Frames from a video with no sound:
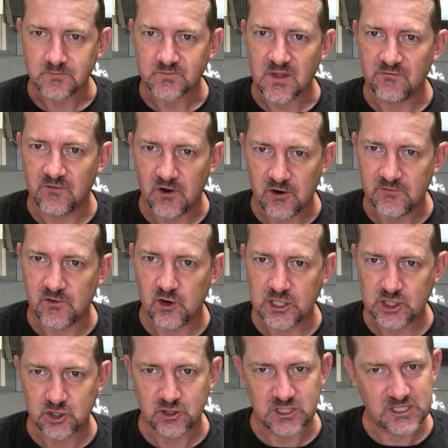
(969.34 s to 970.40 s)
very, very
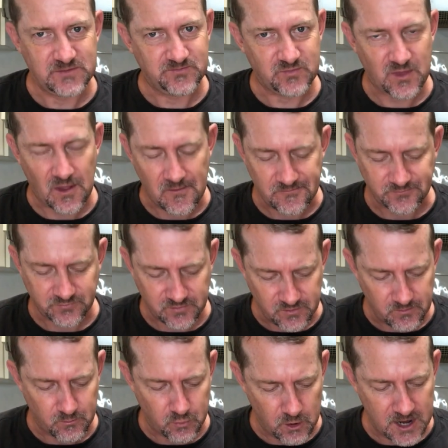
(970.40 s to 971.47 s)
juicy
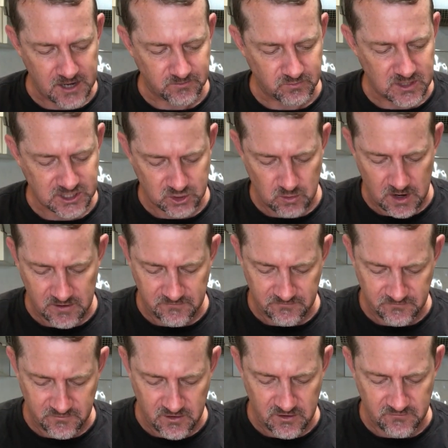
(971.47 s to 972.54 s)
bread, this one,
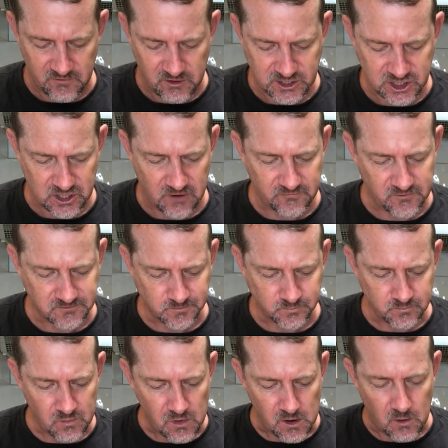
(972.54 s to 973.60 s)
very, very soft.
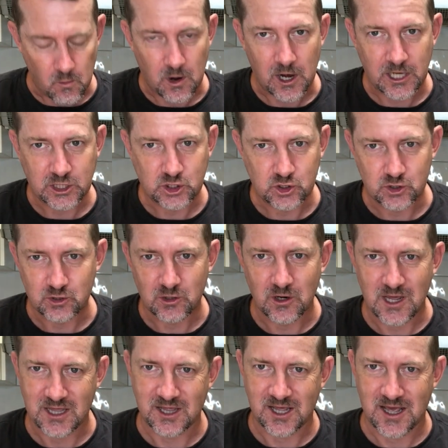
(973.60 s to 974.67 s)
What I do
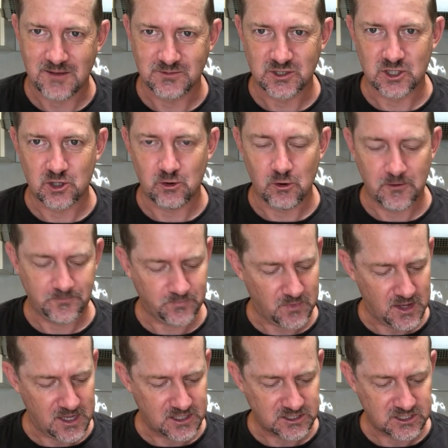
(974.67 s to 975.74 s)
like that comes through
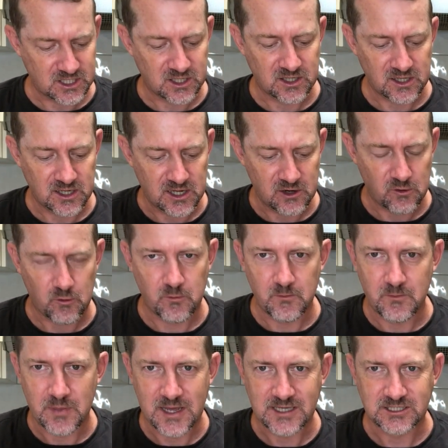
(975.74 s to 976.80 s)
it is the little
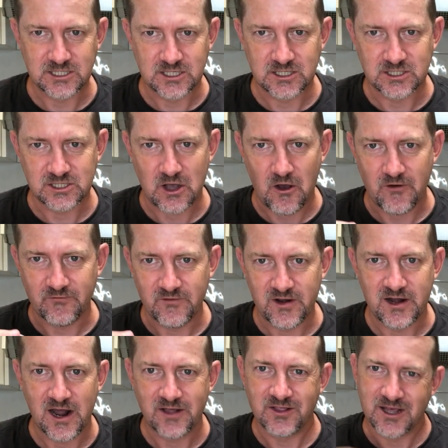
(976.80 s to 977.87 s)
pieces
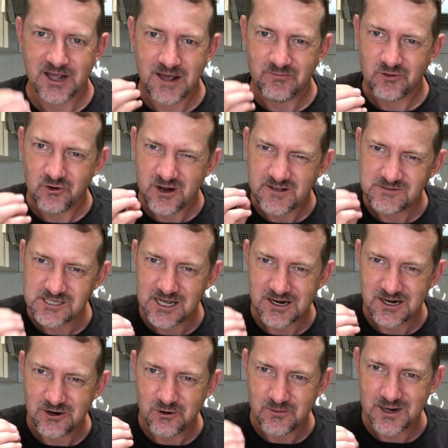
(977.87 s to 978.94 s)
of nut that come through. It gives that
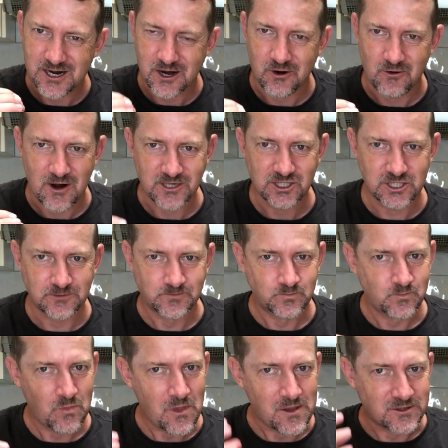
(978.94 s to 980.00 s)
little bit of crunch.
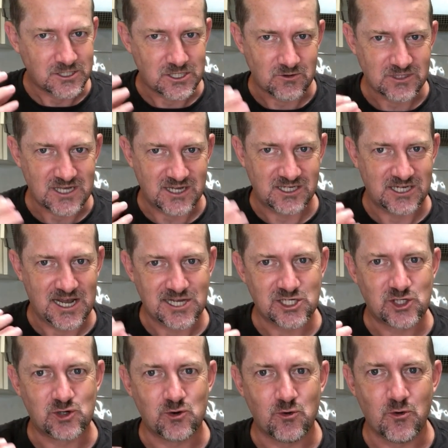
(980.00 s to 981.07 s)
So it's that
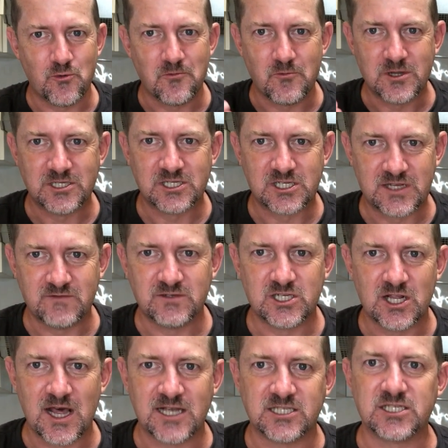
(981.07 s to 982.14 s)
textural which gives you
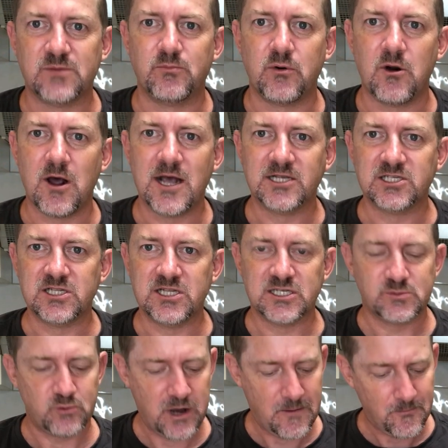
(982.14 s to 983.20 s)
that surprise in this
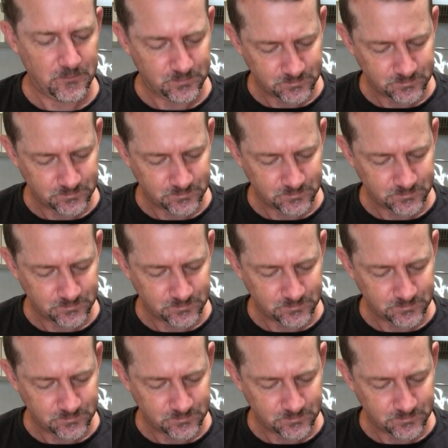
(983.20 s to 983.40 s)
bread.